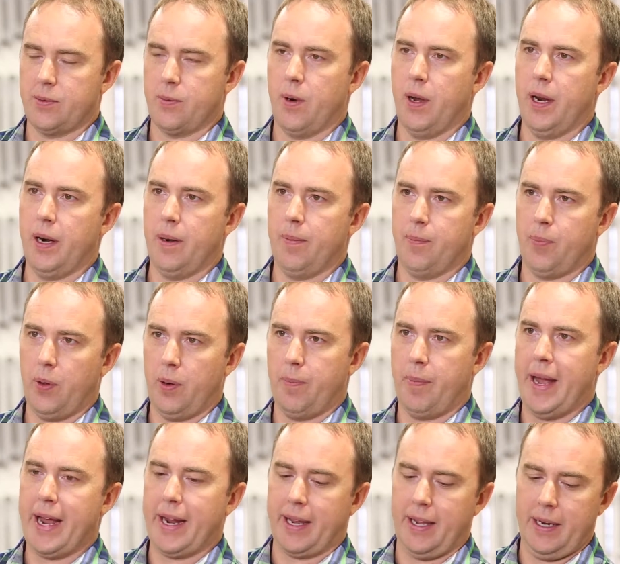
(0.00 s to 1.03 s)
is run and put
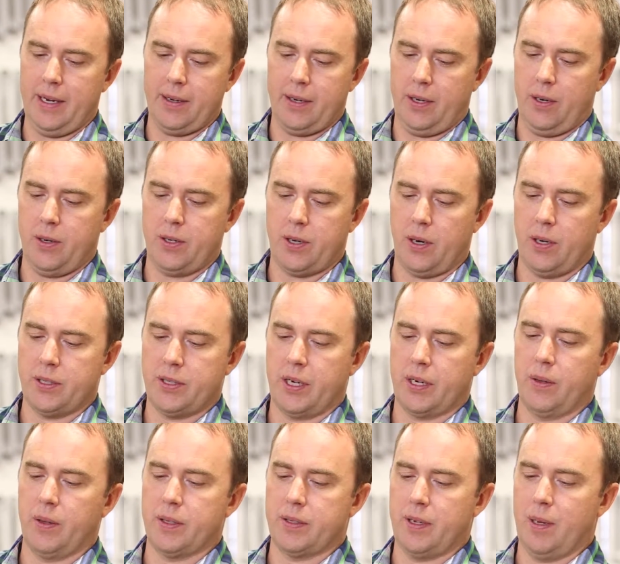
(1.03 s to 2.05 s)
back into your turn
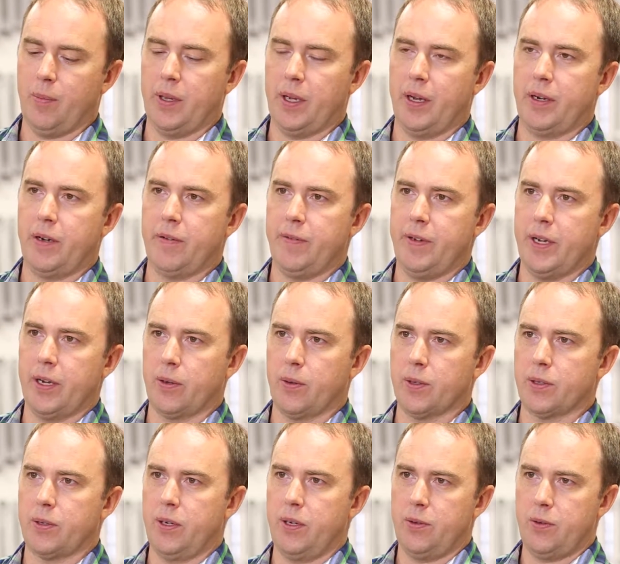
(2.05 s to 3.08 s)
signal assembly on your
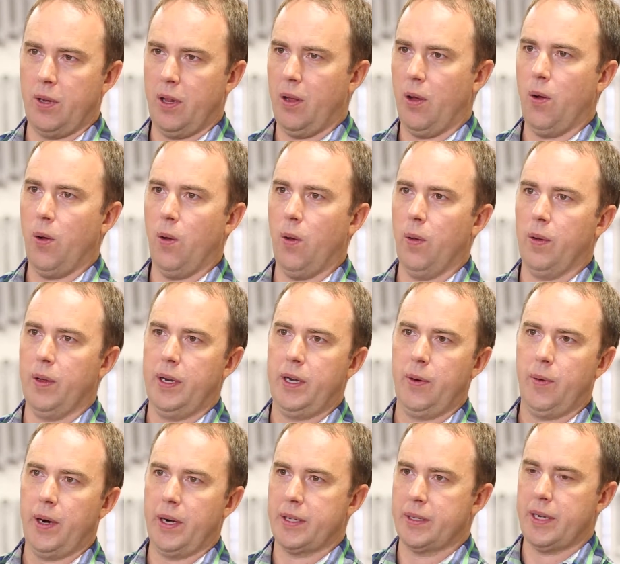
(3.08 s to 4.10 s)
vehicle. So you drill a hole and
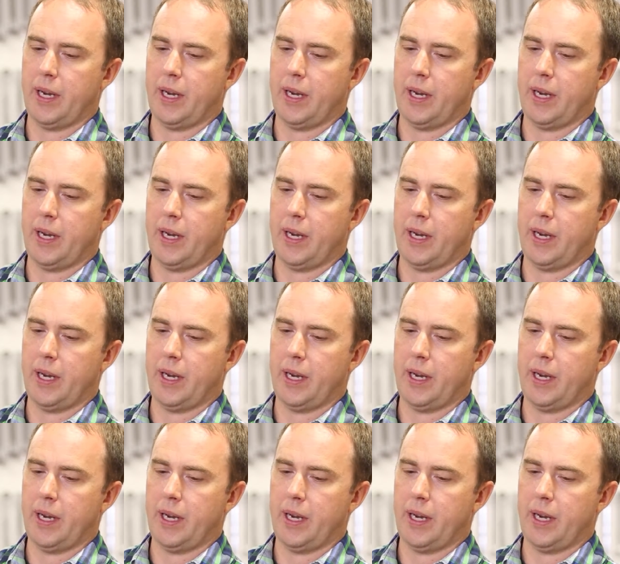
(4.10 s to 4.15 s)
you run a